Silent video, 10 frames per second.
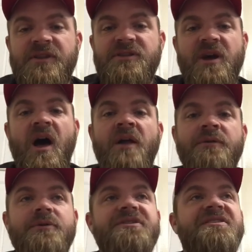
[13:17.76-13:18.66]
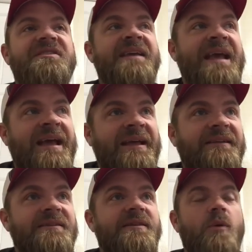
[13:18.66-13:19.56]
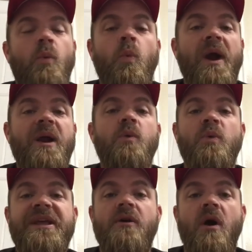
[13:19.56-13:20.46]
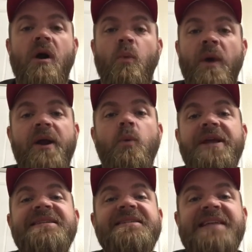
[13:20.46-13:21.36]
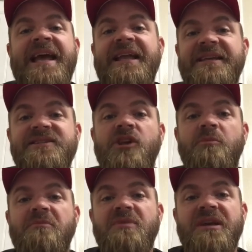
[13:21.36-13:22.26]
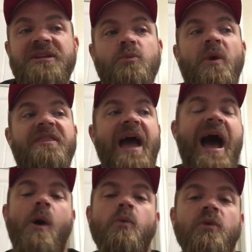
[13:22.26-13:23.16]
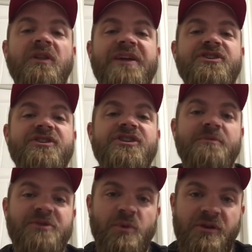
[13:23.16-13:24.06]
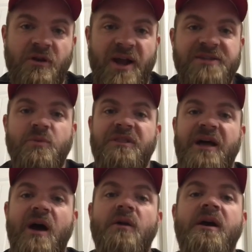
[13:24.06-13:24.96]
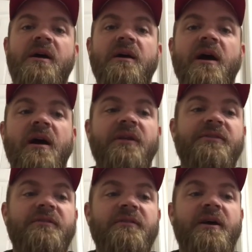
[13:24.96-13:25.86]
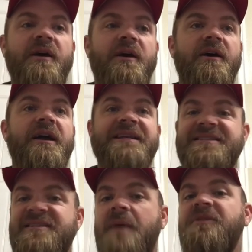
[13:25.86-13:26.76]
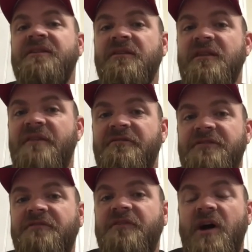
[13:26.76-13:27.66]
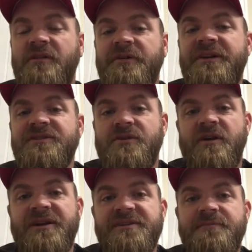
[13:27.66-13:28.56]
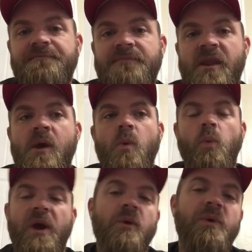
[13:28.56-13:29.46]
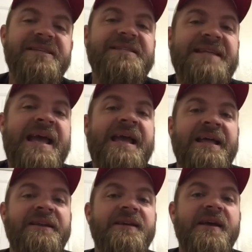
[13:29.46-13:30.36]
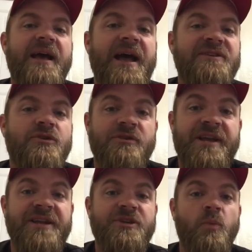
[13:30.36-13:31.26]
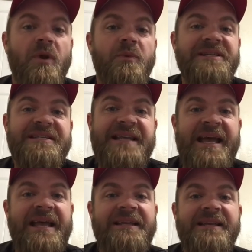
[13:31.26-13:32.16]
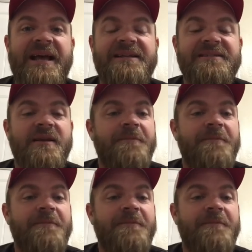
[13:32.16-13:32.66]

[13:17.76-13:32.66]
To understand where we are, where we stand as human beings without relationships with Christ, without uh, uh, accepting the love of the Father and His grace, where we stand as creation, where we stand as